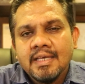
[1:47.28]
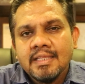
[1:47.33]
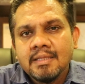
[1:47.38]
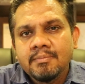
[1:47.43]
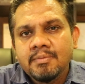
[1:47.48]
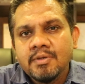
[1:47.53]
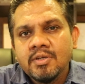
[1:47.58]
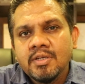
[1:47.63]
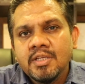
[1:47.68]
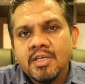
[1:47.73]
The
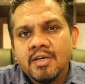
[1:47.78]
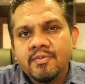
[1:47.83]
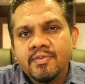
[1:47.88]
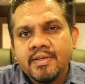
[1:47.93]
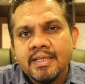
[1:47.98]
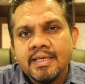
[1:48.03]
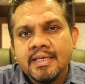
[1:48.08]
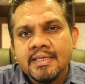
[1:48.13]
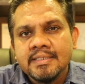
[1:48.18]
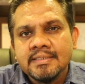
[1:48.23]
beauty of
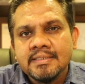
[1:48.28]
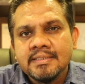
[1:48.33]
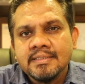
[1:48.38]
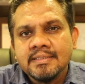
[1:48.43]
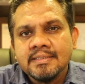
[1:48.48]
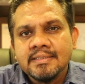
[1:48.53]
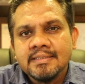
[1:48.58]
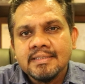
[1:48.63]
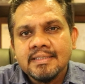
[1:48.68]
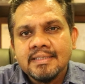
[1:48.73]
it
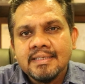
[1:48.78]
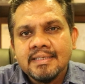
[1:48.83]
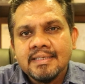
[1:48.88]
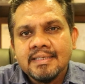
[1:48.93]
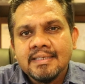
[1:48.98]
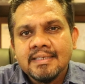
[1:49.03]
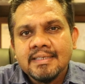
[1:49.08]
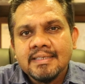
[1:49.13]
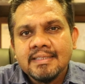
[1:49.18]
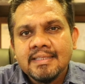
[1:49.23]
is
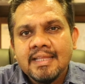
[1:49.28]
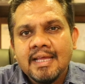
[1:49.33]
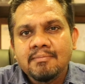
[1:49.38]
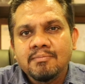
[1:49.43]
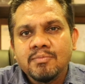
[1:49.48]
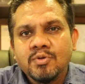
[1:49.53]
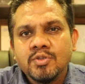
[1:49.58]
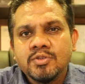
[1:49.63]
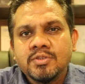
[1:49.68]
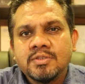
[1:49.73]
that
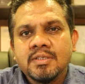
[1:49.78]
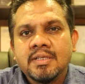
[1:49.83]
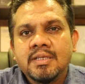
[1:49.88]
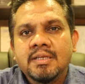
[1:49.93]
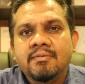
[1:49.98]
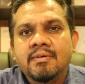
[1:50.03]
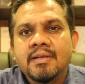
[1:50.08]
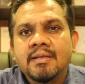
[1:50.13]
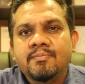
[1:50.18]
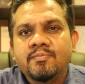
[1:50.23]
most of the
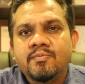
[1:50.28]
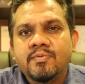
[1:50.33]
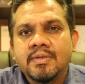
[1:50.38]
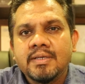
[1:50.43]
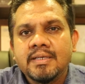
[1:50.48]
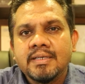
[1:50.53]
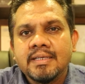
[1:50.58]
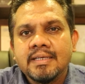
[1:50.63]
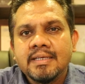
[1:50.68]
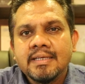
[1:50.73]
developed
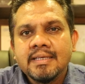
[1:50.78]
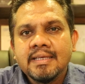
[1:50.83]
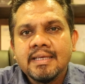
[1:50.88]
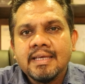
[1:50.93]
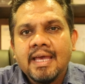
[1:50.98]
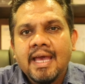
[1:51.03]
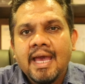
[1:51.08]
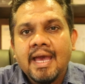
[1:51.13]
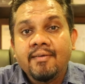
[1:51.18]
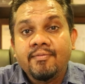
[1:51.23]
world
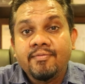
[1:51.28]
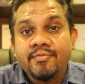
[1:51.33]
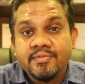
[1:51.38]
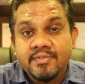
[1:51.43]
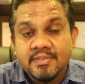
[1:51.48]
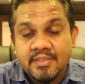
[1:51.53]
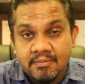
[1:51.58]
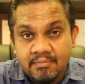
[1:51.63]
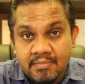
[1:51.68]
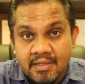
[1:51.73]
have
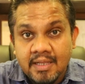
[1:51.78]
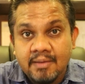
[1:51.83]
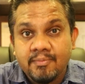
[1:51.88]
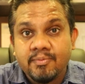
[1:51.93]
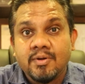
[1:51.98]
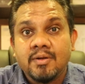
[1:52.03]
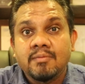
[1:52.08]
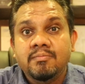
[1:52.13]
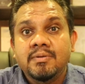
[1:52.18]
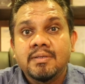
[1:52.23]
similar
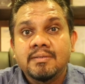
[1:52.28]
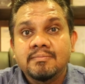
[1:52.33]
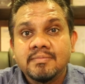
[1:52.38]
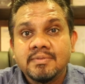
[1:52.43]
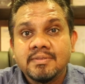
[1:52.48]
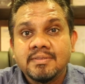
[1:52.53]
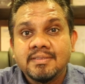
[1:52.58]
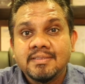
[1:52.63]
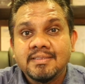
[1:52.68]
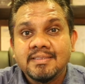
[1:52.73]

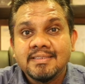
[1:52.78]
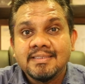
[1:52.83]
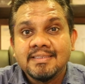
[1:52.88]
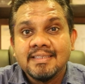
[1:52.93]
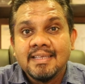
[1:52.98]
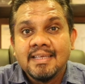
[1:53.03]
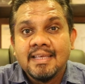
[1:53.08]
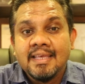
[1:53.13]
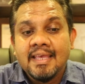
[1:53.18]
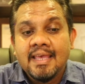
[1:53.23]
problems,
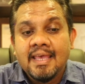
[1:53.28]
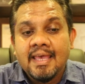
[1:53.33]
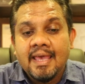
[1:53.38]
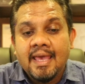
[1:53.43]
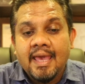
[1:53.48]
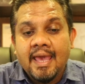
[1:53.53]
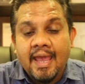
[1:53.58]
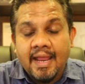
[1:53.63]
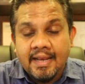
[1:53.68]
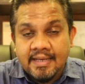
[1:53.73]

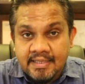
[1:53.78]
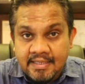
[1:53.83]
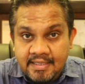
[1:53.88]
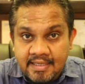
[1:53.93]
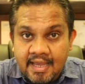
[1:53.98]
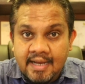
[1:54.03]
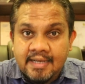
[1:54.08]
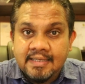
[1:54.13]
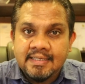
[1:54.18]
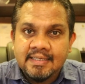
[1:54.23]
and
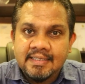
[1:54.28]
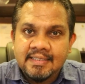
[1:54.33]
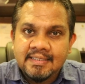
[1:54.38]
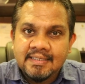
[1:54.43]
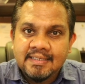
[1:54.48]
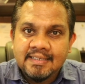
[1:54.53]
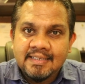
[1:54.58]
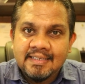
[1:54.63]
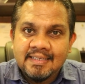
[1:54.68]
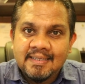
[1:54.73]
yet
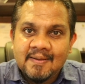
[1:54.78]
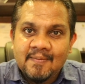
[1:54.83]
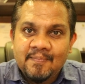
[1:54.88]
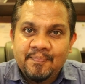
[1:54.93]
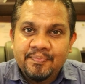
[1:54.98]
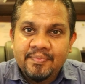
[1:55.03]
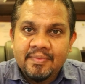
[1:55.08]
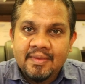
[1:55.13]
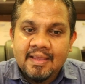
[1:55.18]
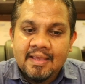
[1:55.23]

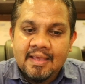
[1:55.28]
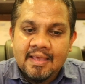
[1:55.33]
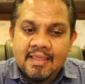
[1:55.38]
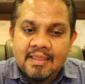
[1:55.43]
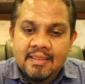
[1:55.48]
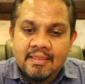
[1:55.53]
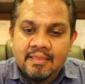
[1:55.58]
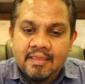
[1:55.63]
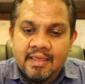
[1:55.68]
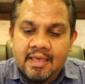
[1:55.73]

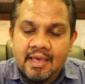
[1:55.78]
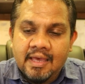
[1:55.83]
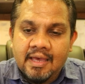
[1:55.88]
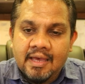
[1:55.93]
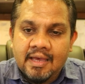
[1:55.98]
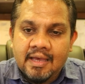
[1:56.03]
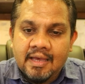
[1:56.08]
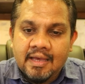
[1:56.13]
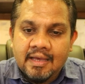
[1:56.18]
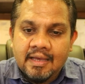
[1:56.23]

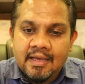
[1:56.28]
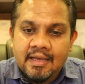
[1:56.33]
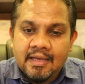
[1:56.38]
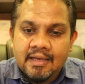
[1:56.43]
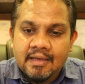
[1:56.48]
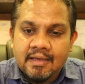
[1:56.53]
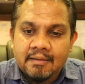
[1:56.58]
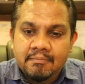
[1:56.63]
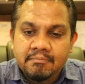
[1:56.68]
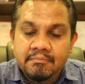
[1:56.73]
their
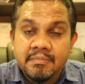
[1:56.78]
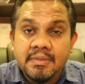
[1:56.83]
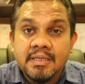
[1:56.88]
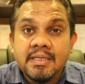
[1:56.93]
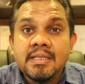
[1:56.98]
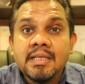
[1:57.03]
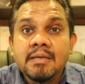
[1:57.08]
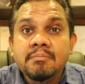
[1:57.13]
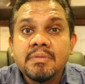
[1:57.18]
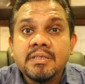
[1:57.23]

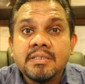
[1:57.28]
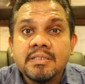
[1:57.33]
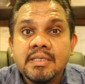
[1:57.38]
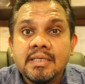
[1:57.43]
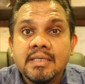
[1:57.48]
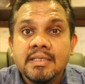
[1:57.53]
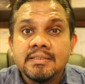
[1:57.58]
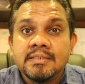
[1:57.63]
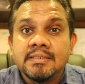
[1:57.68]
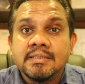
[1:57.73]
media
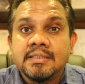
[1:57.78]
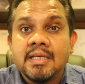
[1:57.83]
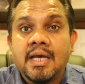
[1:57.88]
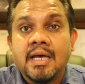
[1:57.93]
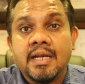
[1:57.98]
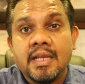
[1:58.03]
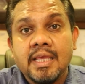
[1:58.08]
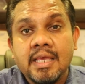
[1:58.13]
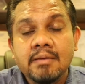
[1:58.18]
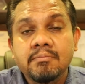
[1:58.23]
machines
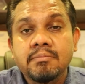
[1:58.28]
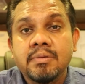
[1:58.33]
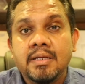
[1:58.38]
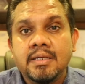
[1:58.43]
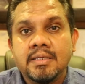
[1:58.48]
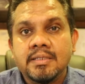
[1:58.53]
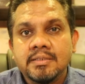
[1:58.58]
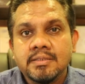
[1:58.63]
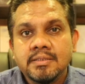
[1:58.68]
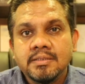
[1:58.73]
are
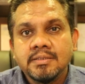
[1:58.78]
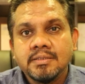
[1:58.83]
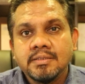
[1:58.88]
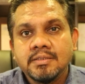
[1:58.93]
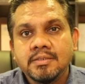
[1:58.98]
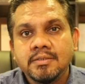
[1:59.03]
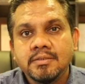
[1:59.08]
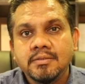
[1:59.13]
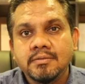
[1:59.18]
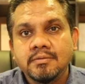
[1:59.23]
able
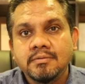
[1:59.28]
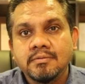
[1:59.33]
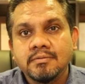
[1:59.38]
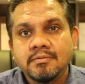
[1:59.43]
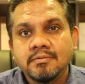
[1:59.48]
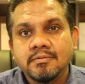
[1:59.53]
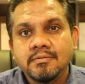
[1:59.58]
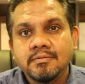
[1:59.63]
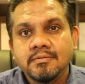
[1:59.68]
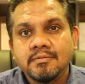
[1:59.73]
to
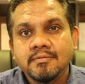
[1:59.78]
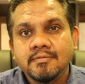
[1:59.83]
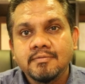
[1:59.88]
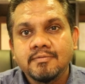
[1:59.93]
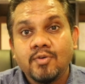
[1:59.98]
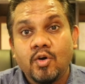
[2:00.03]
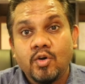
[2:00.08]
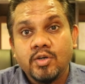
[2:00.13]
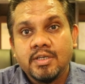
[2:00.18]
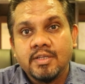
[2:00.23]

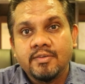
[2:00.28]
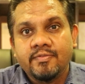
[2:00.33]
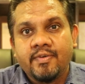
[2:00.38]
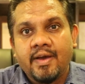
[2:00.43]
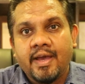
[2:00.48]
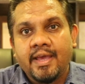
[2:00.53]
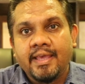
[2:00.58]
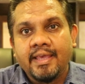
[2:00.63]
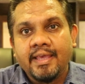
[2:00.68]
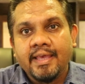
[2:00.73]

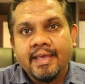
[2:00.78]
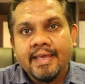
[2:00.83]
fortify